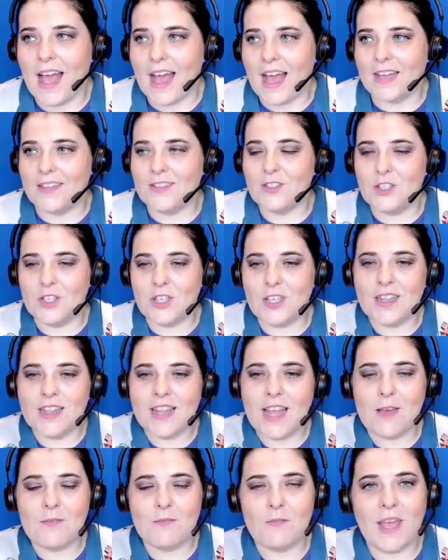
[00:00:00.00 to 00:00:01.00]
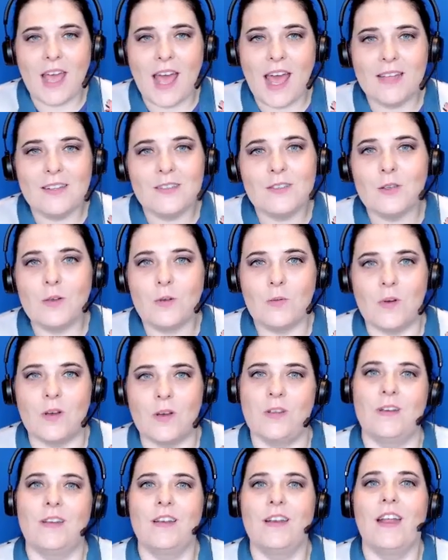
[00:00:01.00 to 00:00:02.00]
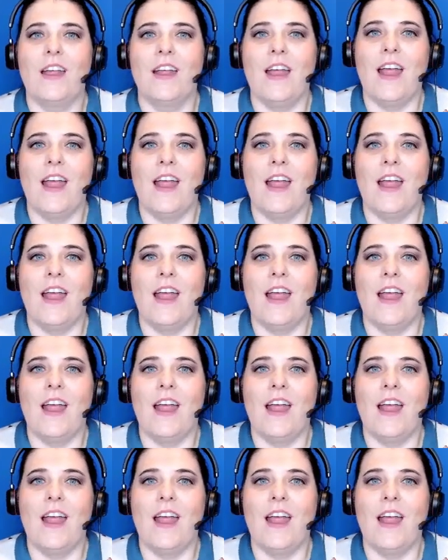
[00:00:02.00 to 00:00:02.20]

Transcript: and she let me handle one.